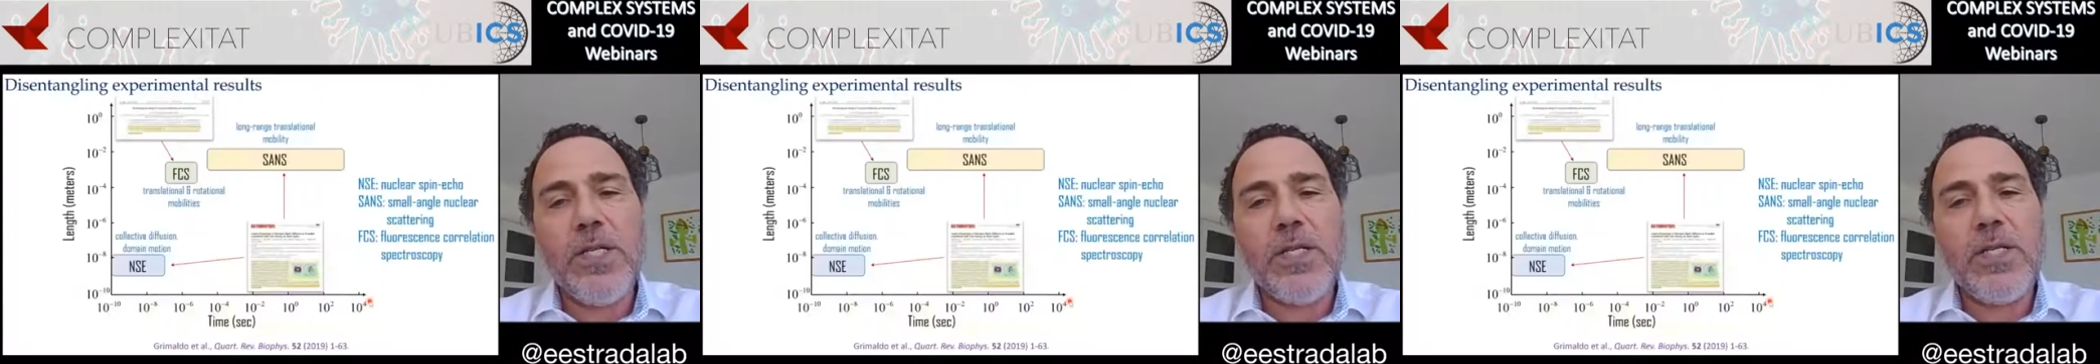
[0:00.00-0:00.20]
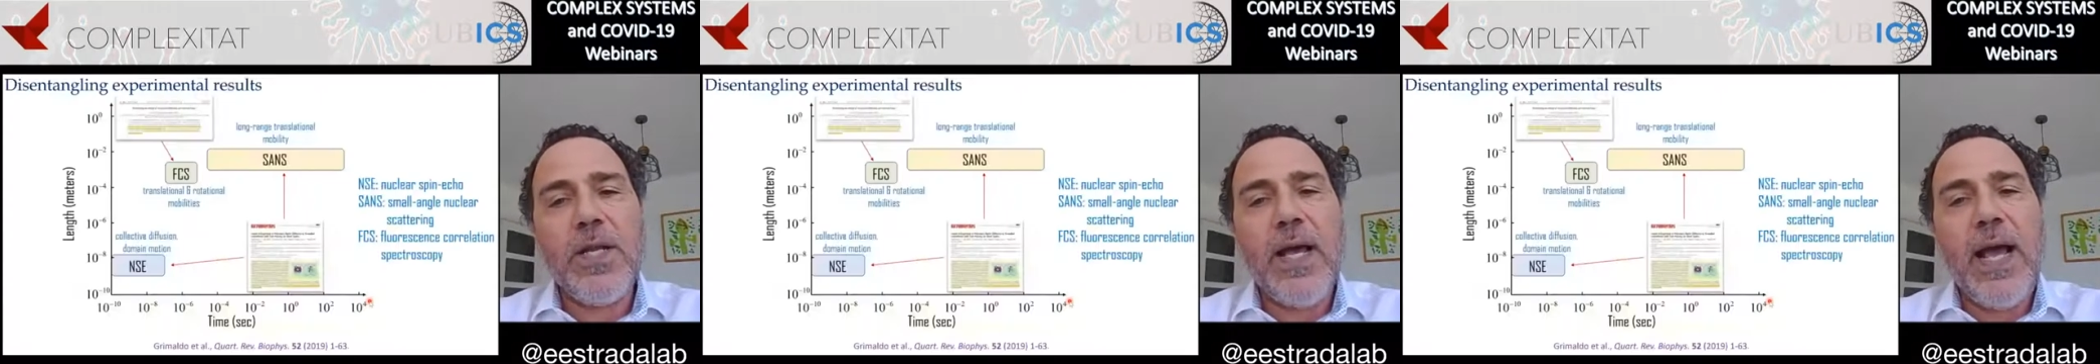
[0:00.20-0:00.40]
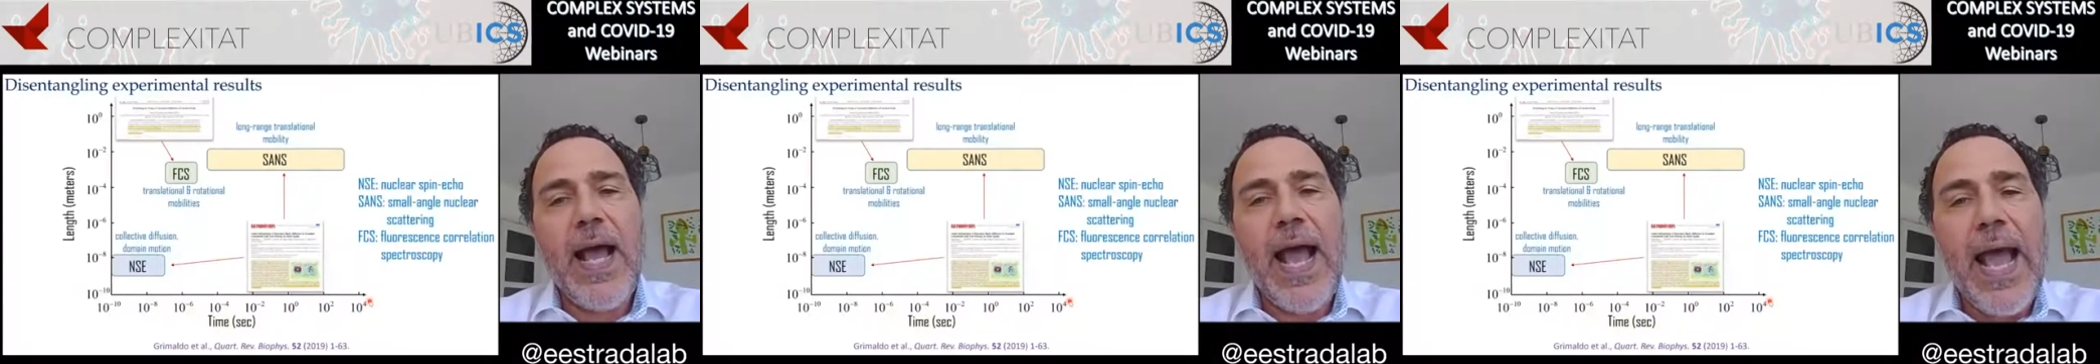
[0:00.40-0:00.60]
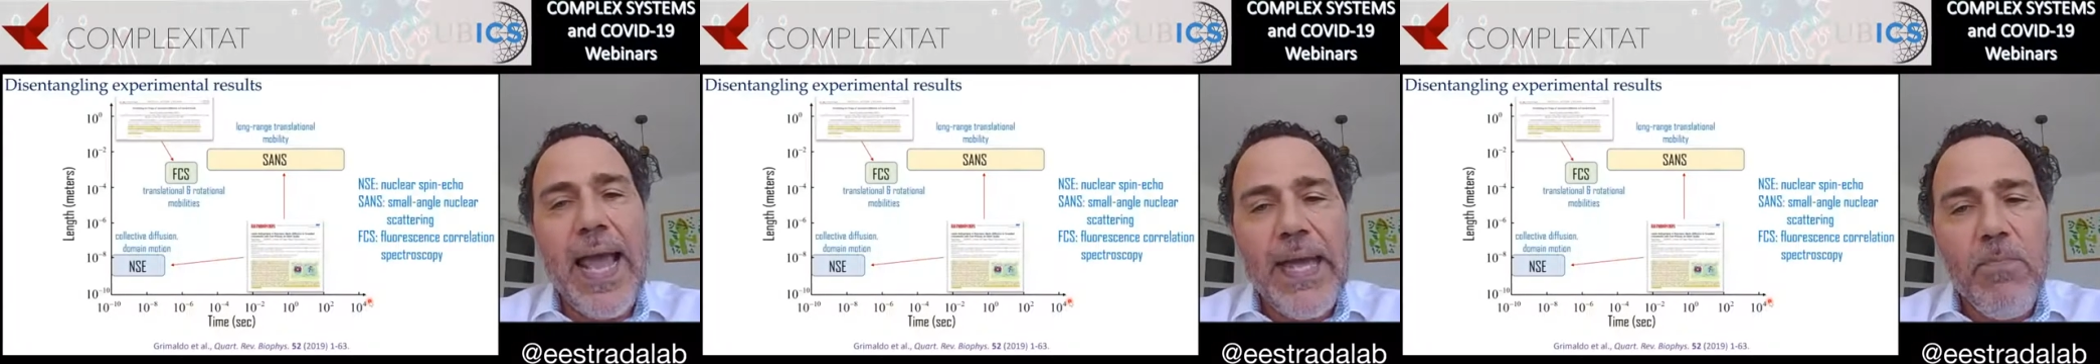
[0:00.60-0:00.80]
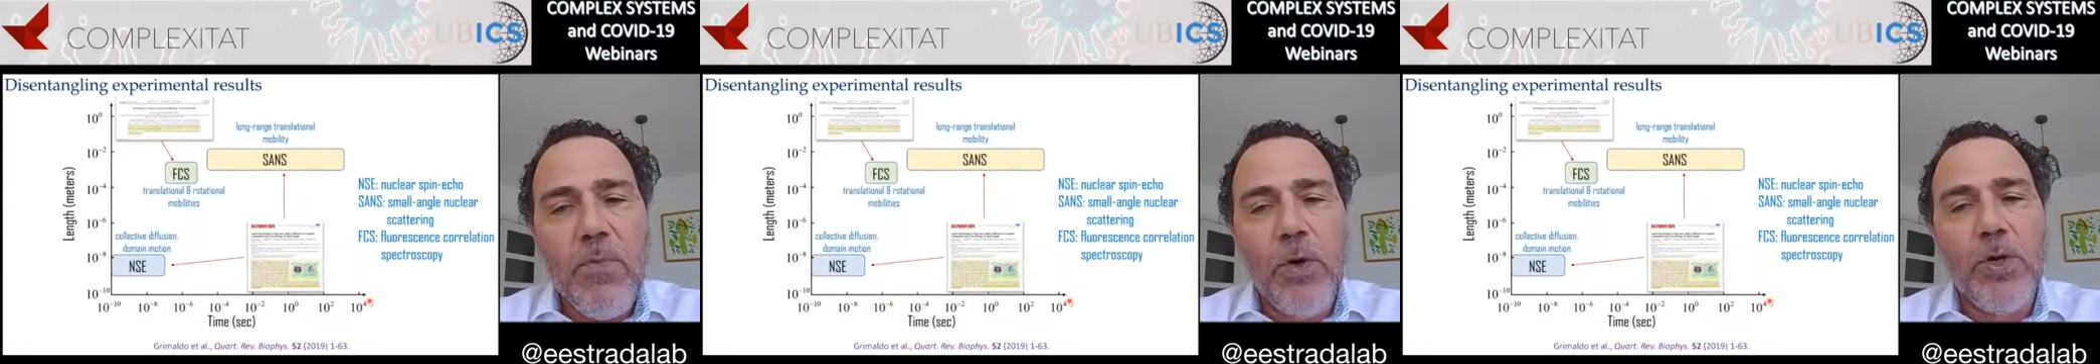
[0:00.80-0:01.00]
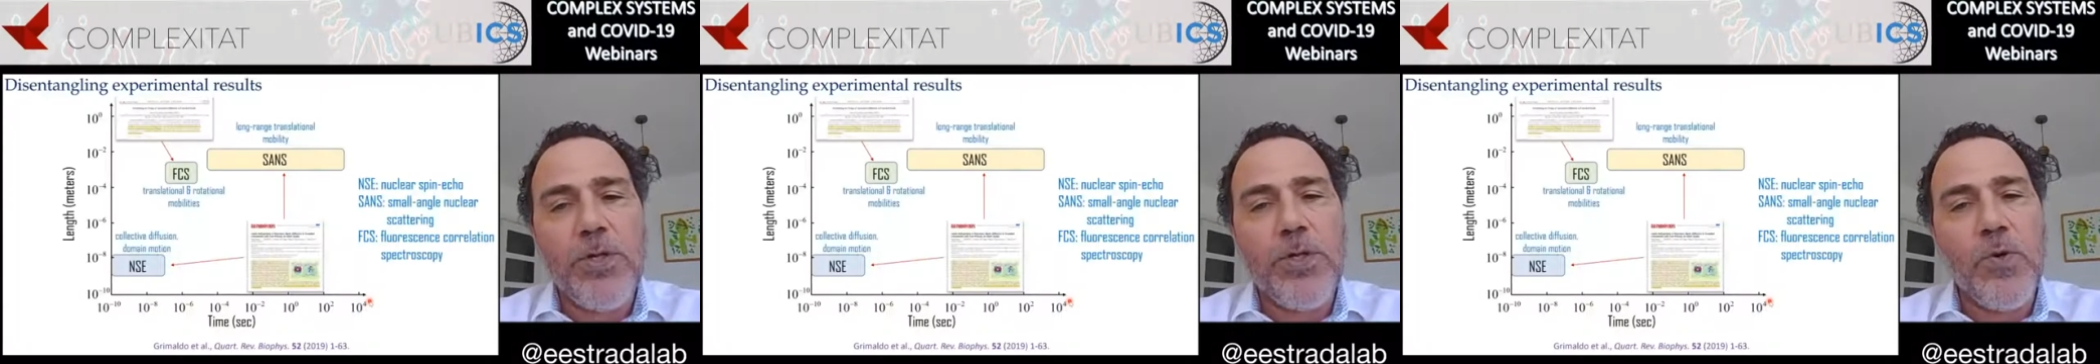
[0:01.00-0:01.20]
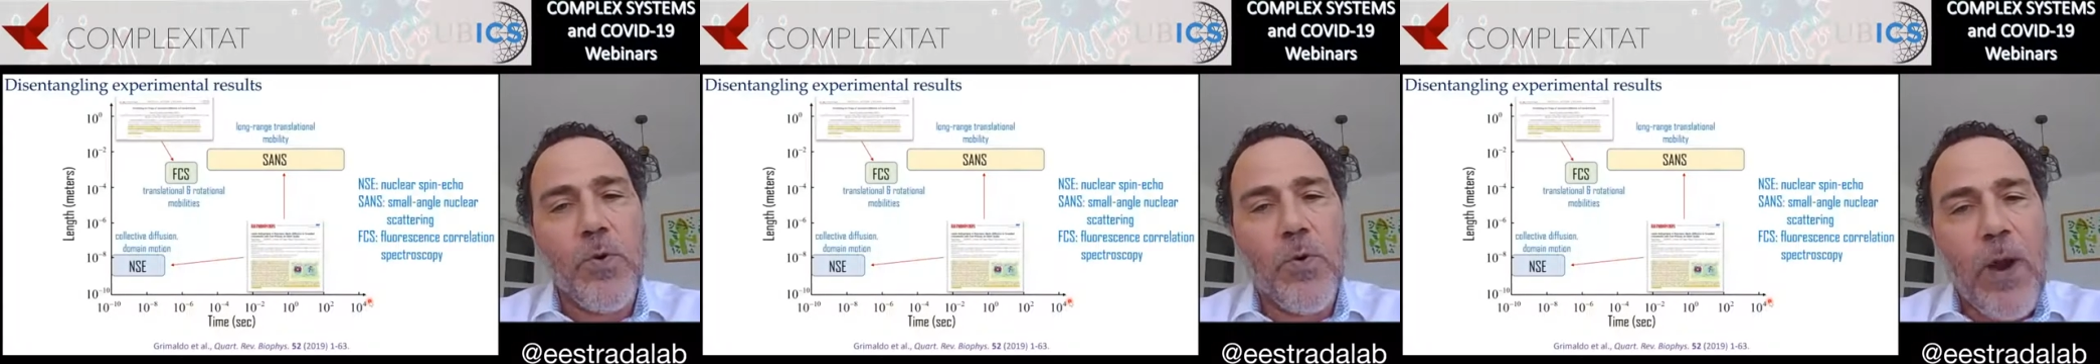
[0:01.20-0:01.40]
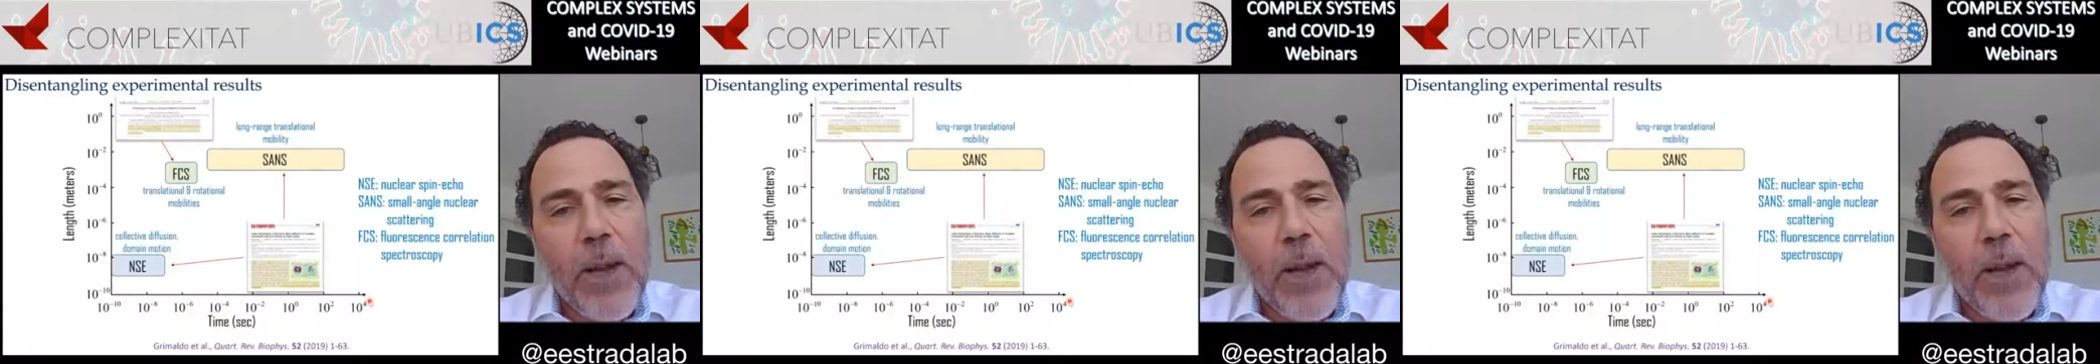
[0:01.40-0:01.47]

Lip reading: was able